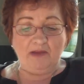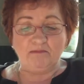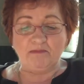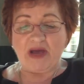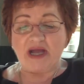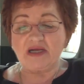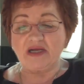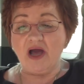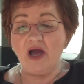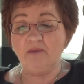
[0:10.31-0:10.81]

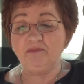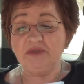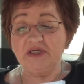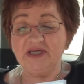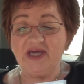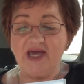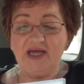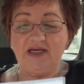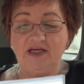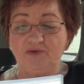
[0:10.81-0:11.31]
My
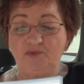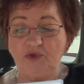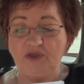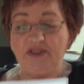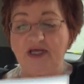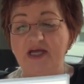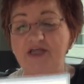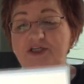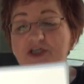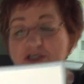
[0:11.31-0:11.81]
complicated
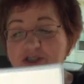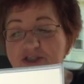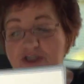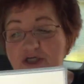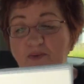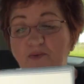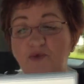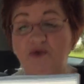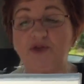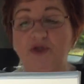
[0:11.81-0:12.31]

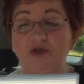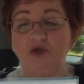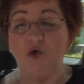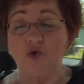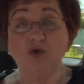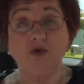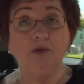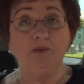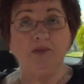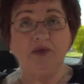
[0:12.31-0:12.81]
relationship with the
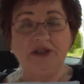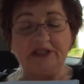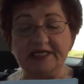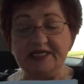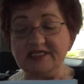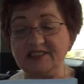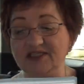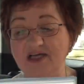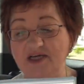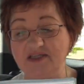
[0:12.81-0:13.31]
local
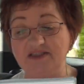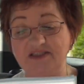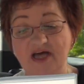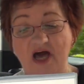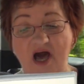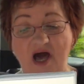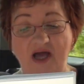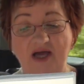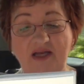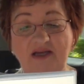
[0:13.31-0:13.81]
police
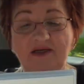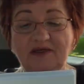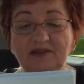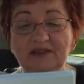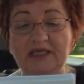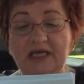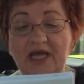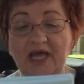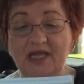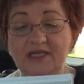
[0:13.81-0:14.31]
aside,
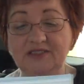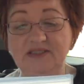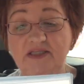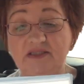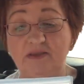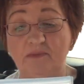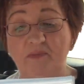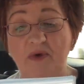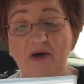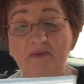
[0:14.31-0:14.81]

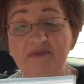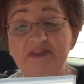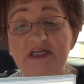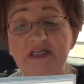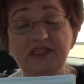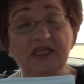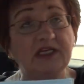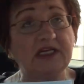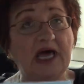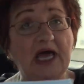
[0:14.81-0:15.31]
did the bumps
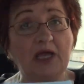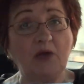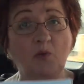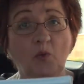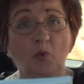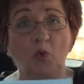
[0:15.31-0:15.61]
in the night